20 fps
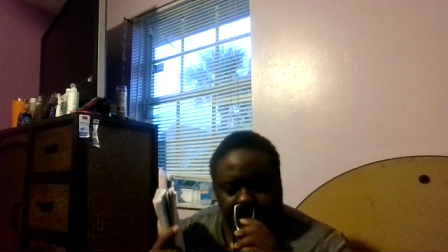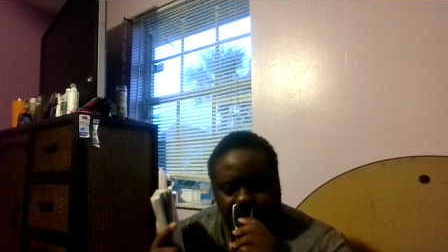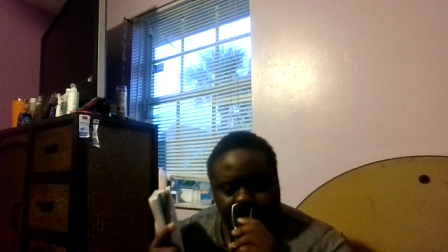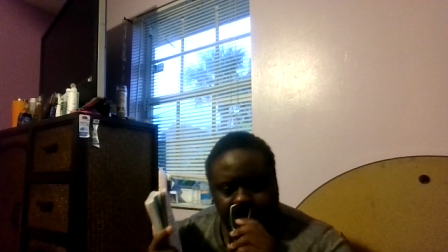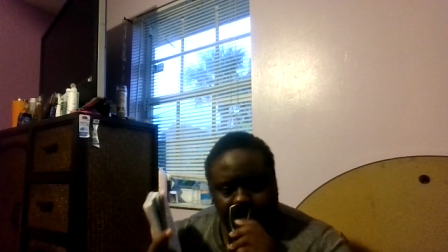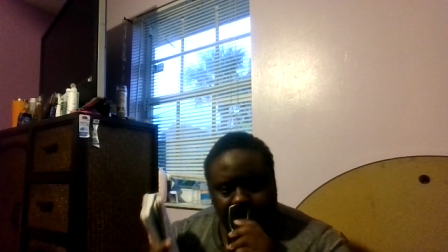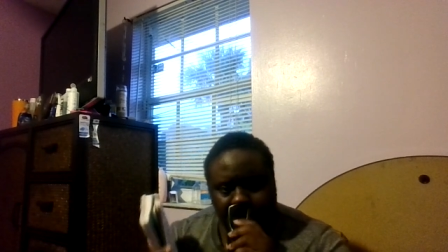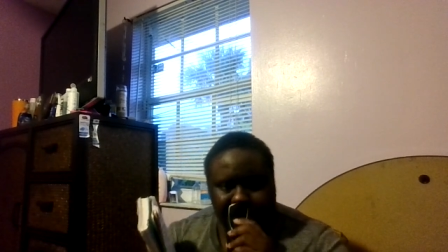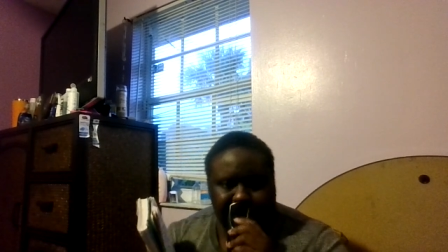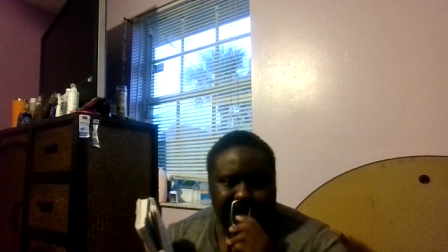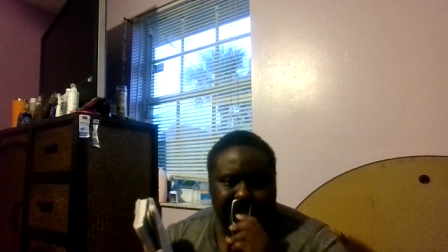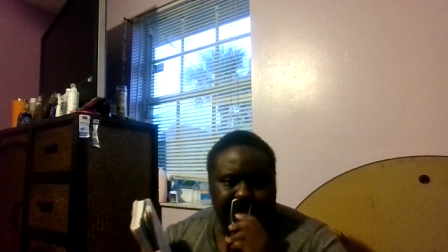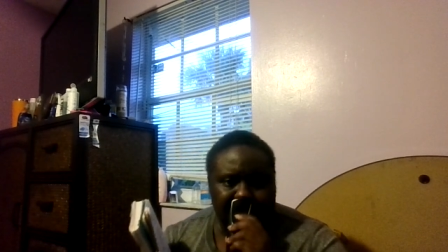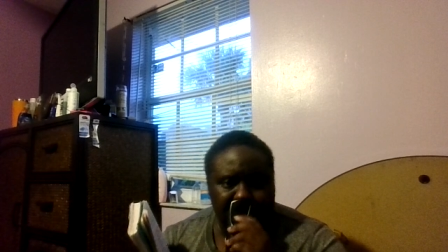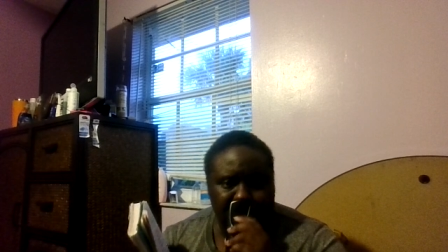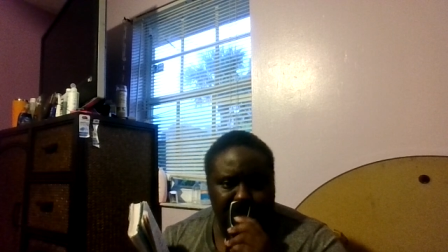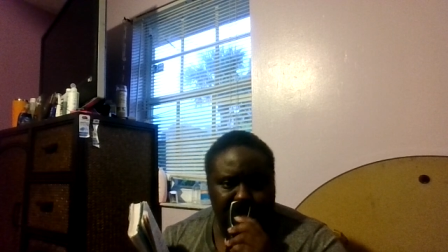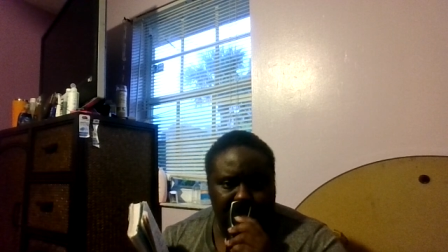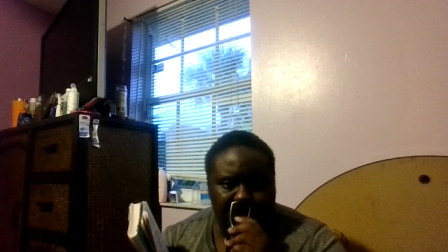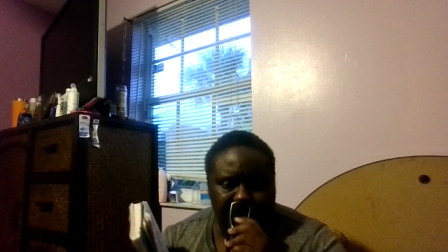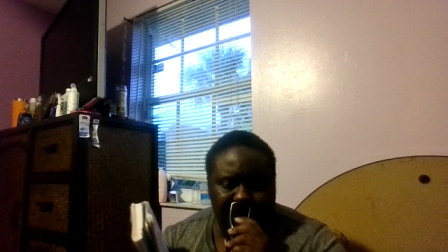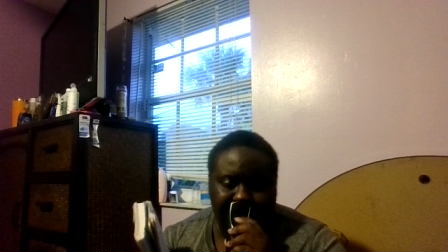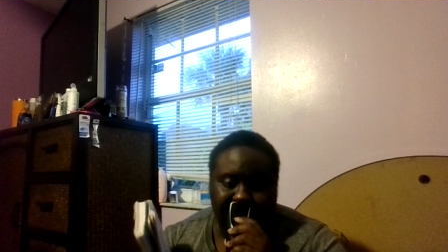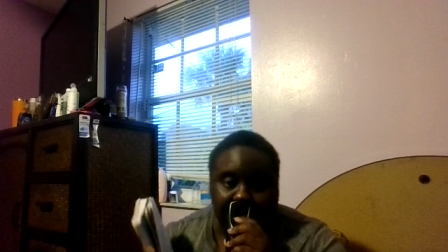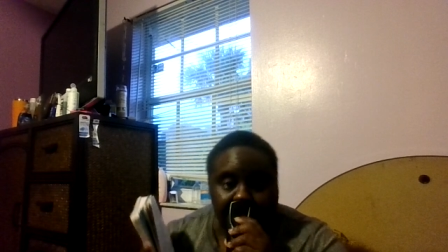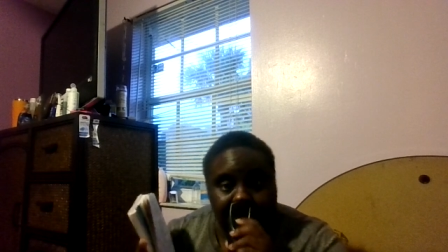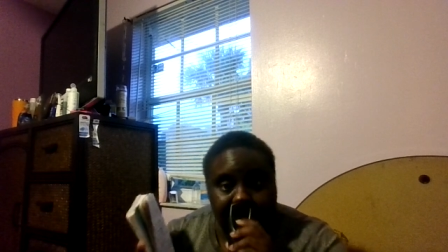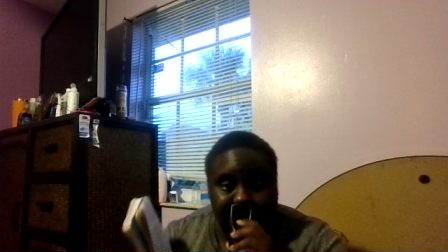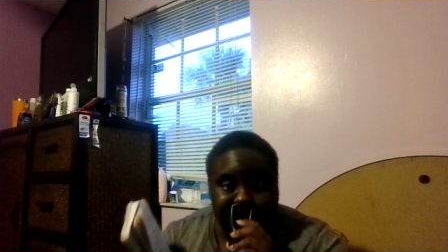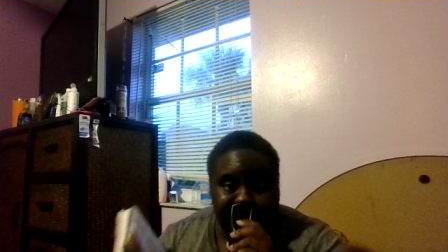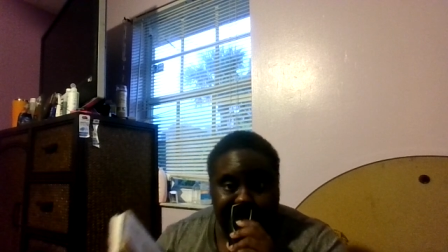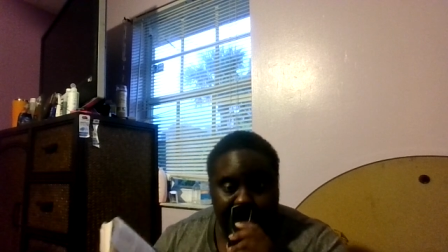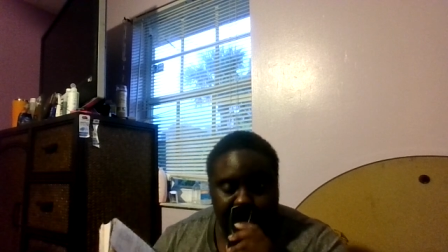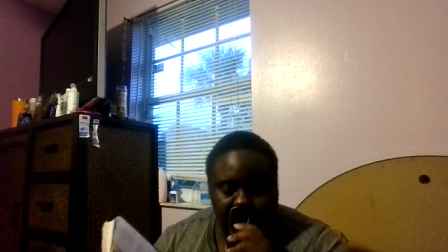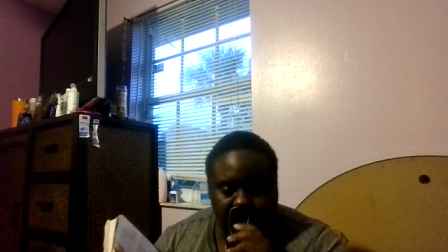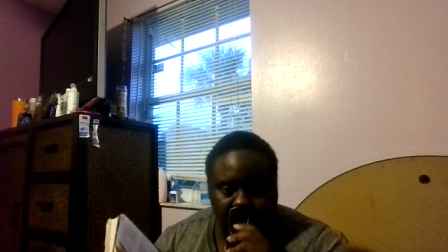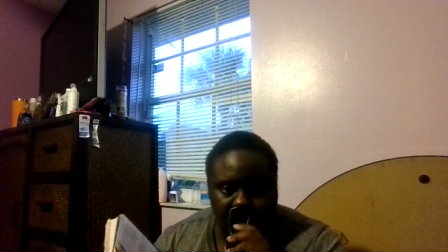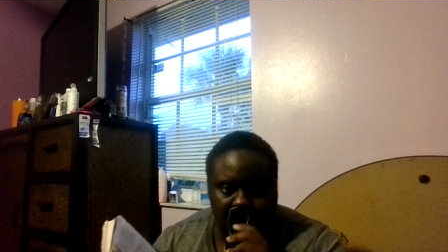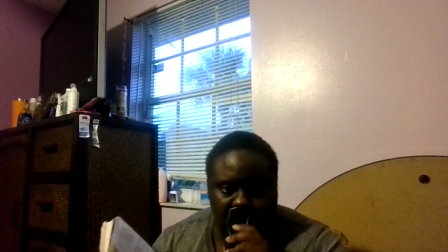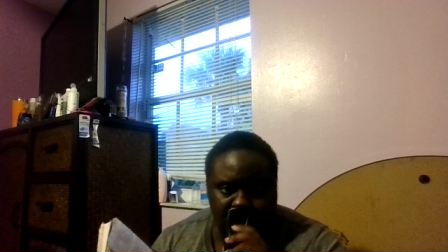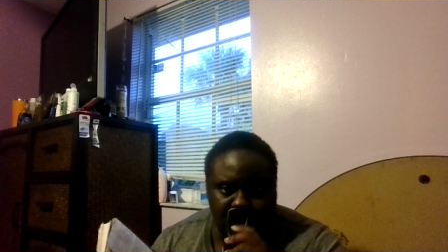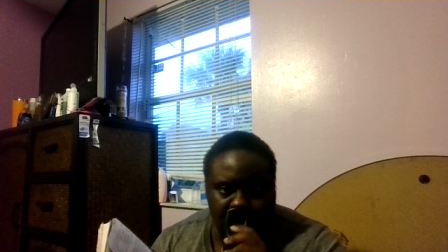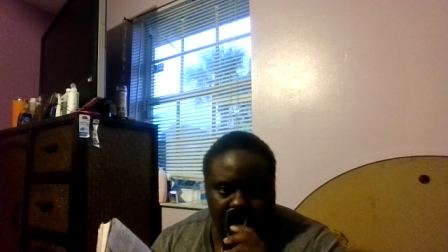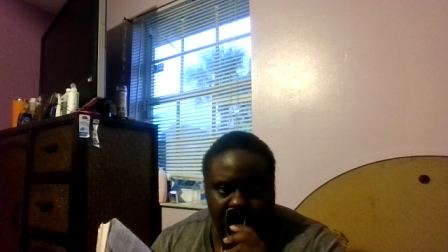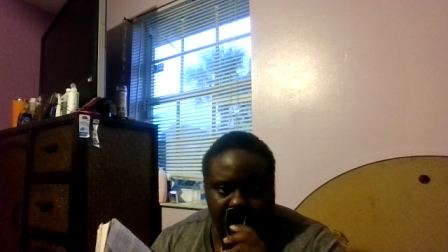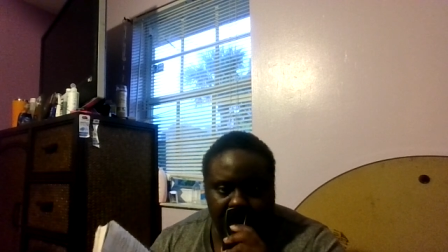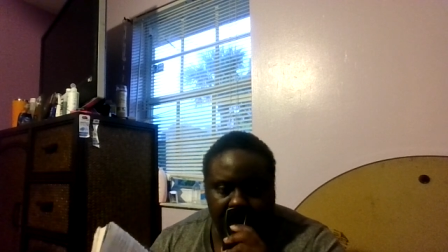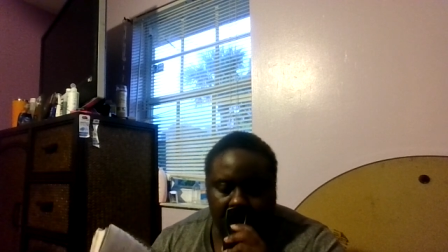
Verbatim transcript: the banana chips in the international section,